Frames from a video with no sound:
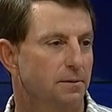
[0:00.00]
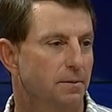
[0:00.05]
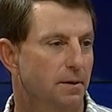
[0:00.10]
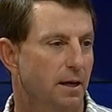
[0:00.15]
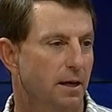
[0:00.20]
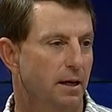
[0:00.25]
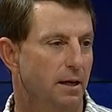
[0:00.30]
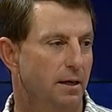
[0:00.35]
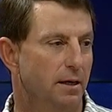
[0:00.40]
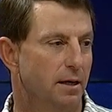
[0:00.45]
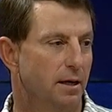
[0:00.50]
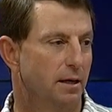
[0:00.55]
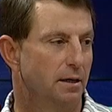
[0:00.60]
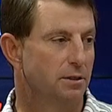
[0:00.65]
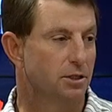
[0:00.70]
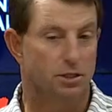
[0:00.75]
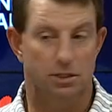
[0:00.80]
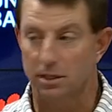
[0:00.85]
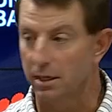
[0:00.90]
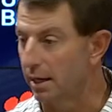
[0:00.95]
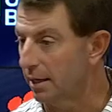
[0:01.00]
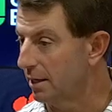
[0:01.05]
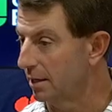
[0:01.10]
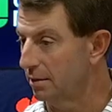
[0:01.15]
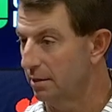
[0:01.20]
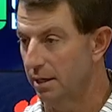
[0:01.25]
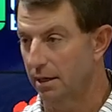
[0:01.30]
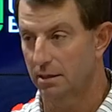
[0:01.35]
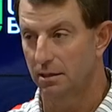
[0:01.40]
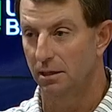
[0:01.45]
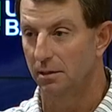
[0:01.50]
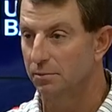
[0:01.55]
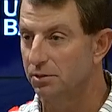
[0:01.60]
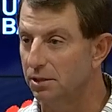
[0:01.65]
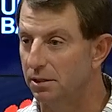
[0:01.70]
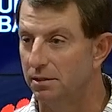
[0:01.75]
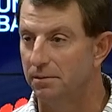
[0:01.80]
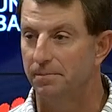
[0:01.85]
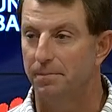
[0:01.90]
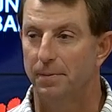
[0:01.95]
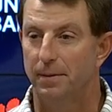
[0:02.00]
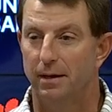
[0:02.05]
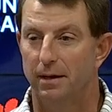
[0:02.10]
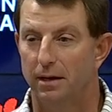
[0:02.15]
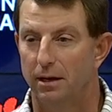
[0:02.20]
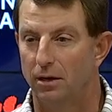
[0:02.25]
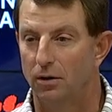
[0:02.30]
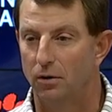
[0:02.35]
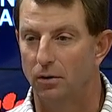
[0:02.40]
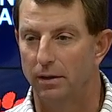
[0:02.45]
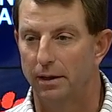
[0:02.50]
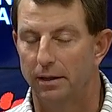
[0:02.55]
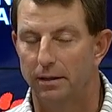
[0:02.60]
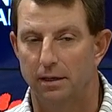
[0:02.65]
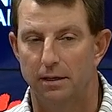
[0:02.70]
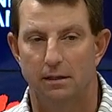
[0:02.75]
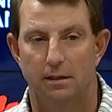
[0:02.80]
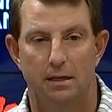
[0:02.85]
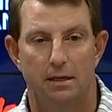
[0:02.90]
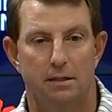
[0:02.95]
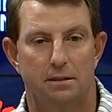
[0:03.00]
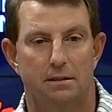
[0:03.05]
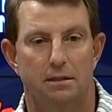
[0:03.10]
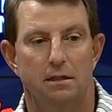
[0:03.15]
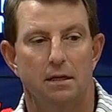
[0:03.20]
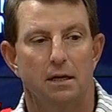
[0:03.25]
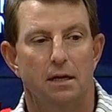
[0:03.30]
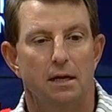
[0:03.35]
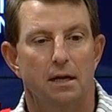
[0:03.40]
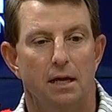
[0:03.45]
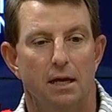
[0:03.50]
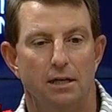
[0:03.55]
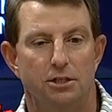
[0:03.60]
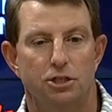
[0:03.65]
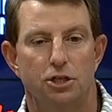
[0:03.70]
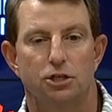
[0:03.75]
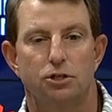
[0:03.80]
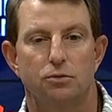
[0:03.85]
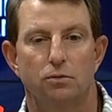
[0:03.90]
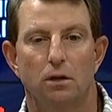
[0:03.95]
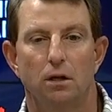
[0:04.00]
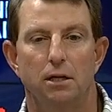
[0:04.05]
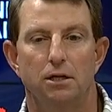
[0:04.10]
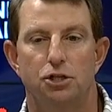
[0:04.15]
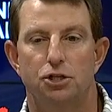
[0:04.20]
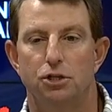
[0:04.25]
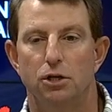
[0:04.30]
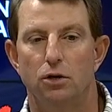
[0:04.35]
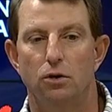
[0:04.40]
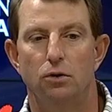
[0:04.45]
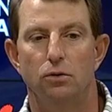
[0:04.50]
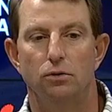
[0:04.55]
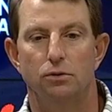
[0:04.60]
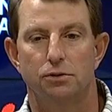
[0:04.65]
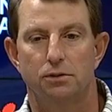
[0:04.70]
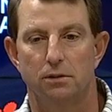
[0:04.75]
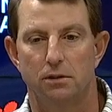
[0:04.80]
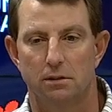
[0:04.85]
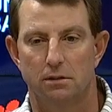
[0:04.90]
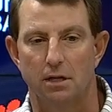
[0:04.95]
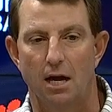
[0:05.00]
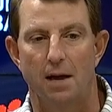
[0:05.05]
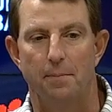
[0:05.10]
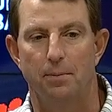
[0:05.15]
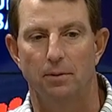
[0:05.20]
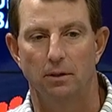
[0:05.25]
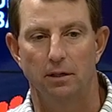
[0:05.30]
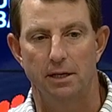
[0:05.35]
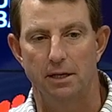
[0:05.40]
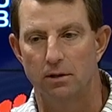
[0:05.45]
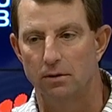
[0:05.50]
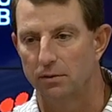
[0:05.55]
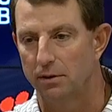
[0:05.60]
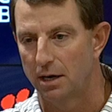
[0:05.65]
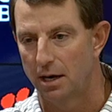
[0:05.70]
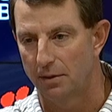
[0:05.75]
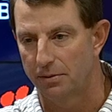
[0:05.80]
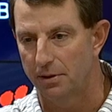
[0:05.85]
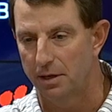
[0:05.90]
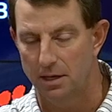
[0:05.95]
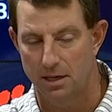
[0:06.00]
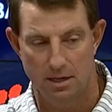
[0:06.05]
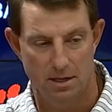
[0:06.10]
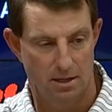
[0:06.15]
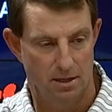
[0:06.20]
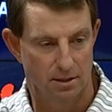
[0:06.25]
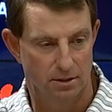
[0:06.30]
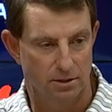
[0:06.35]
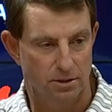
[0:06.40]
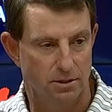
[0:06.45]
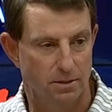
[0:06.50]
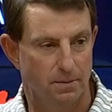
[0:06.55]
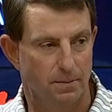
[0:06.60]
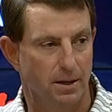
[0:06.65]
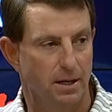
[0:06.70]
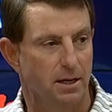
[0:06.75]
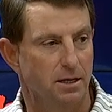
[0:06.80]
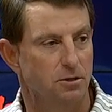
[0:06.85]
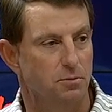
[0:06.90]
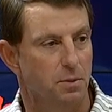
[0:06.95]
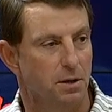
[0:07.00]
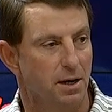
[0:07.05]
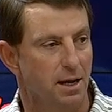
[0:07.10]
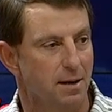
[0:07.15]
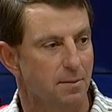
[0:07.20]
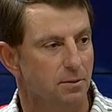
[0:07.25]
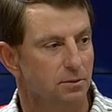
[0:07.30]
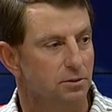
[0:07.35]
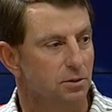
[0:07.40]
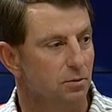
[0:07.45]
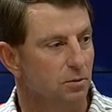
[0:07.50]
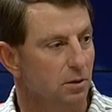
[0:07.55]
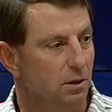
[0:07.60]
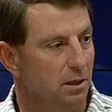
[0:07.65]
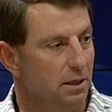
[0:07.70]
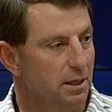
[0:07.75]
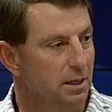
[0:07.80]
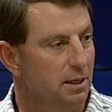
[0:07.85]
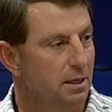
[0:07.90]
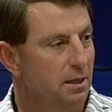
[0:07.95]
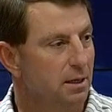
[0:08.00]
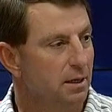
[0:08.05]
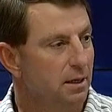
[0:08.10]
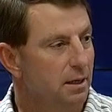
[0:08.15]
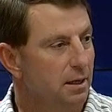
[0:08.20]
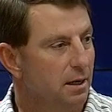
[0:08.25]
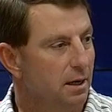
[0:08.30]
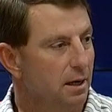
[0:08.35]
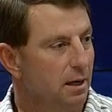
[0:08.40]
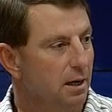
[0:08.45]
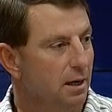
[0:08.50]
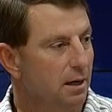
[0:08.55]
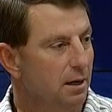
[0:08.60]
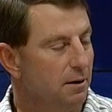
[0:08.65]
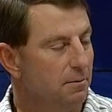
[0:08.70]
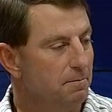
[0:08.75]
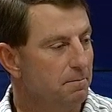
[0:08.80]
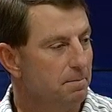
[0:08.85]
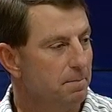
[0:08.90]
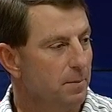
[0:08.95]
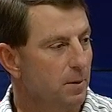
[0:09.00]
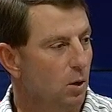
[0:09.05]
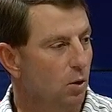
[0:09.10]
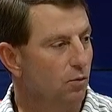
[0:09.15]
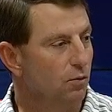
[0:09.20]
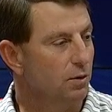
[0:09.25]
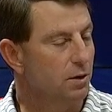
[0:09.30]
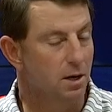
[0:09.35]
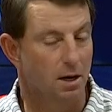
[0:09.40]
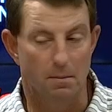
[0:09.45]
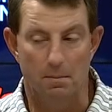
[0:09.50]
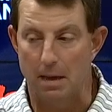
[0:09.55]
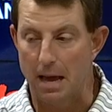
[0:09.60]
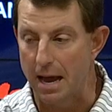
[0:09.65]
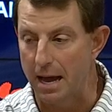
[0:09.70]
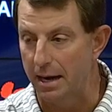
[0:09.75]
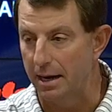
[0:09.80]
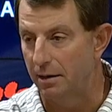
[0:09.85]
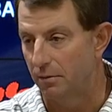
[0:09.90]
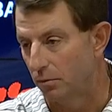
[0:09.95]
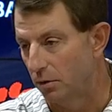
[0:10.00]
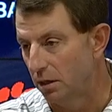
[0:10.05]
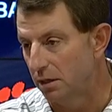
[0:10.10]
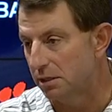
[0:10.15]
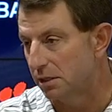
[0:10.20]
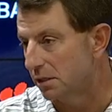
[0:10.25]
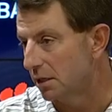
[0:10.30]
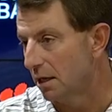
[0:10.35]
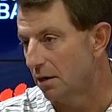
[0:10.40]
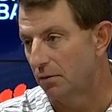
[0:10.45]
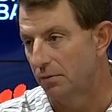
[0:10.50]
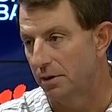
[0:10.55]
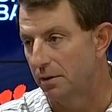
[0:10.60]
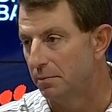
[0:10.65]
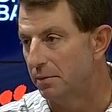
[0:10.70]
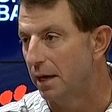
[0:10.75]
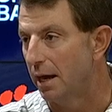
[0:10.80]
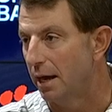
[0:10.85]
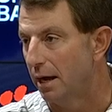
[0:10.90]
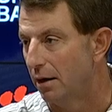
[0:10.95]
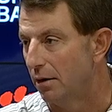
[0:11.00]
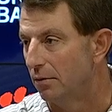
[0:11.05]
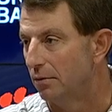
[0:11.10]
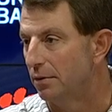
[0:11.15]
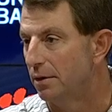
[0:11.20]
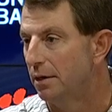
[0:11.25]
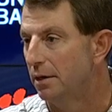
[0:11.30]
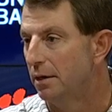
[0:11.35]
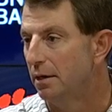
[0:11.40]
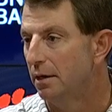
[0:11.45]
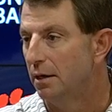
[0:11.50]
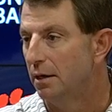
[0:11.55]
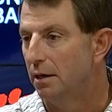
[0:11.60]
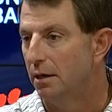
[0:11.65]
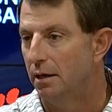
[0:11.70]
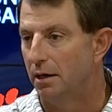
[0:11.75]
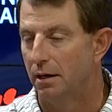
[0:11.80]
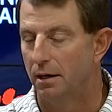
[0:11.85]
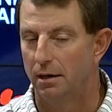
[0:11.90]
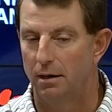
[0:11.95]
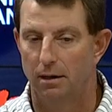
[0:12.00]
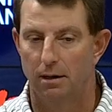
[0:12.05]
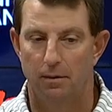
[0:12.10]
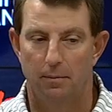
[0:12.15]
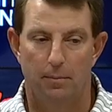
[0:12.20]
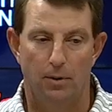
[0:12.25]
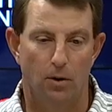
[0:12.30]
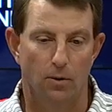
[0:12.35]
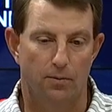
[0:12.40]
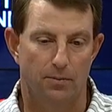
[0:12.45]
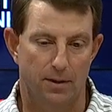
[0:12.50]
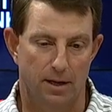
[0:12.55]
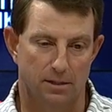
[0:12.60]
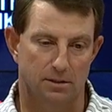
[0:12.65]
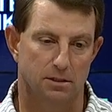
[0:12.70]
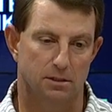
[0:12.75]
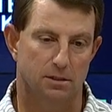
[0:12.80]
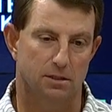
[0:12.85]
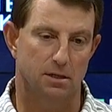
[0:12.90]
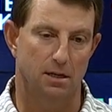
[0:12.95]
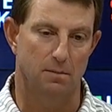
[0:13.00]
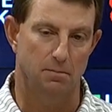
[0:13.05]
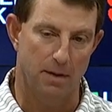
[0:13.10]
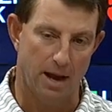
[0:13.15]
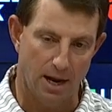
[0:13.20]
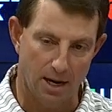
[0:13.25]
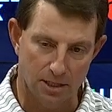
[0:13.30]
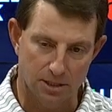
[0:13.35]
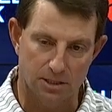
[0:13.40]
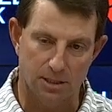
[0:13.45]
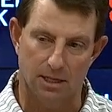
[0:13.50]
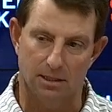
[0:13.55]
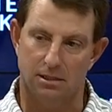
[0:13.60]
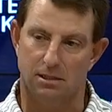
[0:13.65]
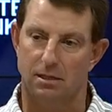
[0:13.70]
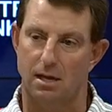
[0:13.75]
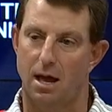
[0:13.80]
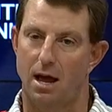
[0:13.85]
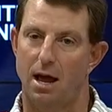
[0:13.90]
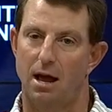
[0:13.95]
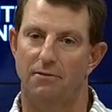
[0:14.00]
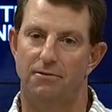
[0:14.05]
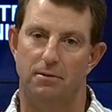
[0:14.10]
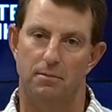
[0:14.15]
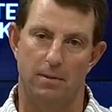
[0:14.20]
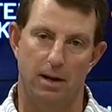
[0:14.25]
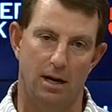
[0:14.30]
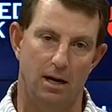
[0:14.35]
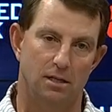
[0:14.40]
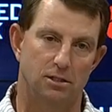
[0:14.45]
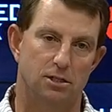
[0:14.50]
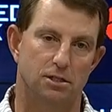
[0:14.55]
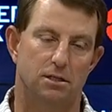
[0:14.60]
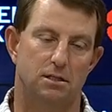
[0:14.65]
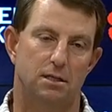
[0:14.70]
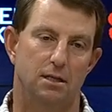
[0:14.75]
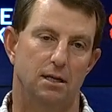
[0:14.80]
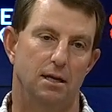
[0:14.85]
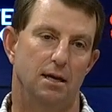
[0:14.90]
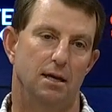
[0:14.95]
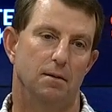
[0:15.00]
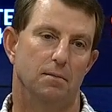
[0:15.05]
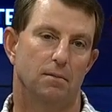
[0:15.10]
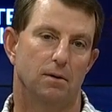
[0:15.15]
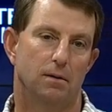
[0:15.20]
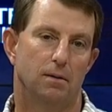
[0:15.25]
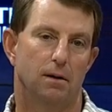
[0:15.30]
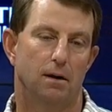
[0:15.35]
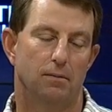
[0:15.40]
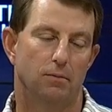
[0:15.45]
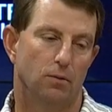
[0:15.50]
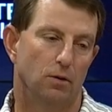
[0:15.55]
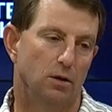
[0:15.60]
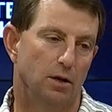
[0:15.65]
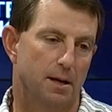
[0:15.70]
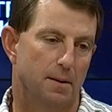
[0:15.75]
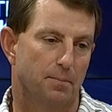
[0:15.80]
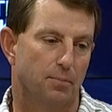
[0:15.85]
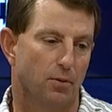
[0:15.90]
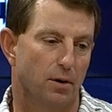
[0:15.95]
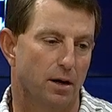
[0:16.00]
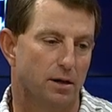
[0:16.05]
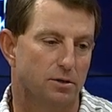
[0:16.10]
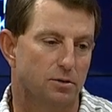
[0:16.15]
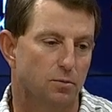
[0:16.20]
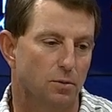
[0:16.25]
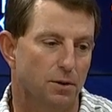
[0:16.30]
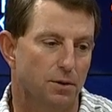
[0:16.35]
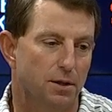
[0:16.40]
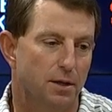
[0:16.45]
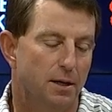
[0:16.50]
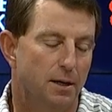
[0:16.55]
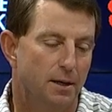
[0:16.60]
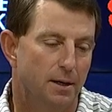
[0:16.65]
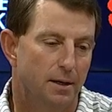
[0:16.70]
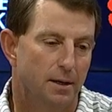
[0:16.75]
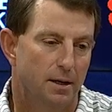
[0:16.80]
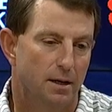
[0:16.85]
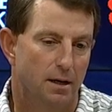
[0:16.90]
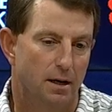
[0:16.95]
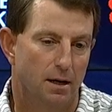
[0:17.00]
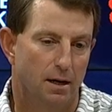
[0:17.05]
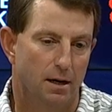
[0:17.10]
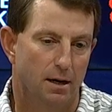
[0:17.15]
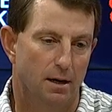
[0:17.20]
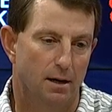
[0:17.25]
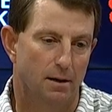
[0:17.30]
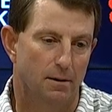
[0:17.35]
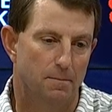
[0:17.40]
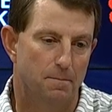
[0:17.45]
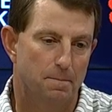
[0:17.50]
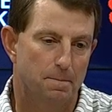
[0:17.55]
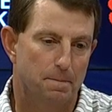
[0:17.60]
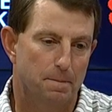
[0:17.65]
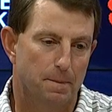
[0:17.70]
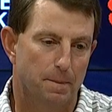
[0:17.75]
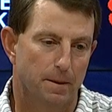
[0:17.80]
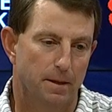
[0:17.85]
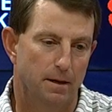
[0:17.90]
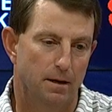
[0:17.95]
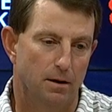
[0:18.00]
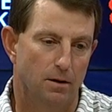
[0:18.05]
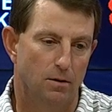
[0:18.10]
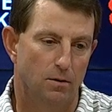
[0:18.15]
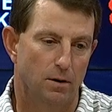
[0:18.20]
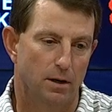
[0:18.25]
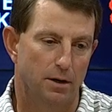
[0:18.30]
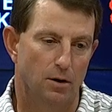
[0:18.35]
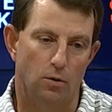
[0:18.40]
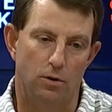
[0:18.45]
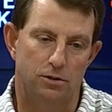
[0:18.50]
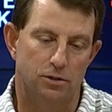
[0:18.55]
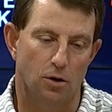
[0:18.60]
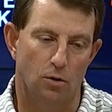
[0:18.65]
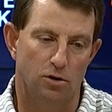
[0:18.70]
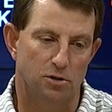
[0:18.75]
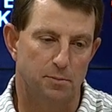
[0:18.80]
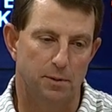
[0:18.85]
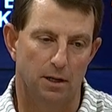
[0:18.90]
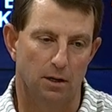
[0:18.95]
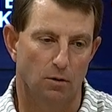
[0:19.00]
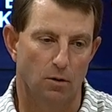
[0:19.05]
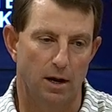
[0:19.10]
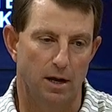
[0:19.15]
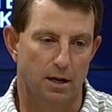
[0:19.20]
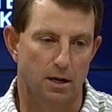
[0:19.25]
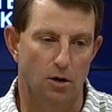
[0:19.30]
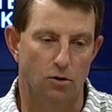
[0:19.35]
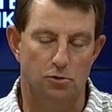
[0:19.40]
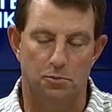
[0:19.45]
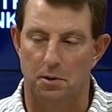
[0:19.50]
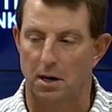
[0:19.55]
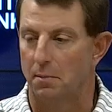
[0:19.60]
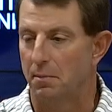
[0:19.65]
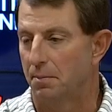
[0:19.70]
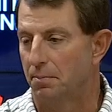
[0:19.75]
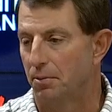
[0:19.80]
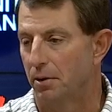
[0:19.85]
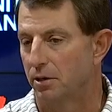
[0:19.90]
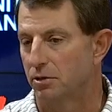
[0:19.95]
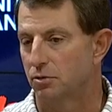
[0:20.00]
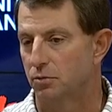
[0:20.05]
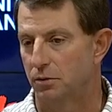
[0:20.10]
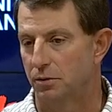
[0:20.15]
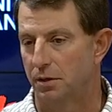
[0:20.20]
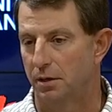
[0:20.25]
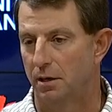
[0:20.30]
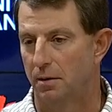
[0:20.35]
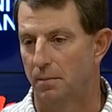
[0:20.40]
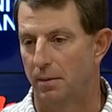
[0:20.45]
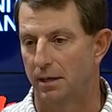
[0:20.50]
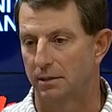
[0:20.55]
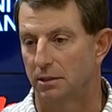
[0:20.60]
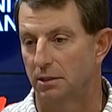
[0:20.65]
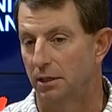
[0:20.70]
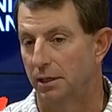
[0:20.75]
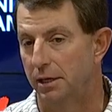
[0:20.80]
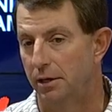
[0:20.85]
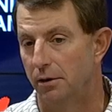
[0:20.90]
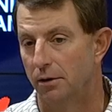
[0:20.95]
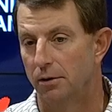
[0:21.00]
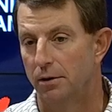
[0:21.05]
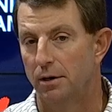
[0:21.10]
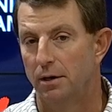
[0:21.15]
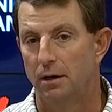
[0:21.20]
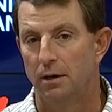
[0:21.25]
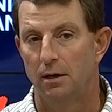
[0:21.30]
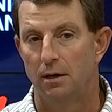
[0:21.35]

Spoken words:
and just like at Clemson, you know, it just really shows the type of leader that I think he is, that he's been able to really overcome that and really settle them down, both as and manage that staff and manage his team. I'm really impressed with, you know, I know he's always been a great coach, but I'm impressed with him as a leader.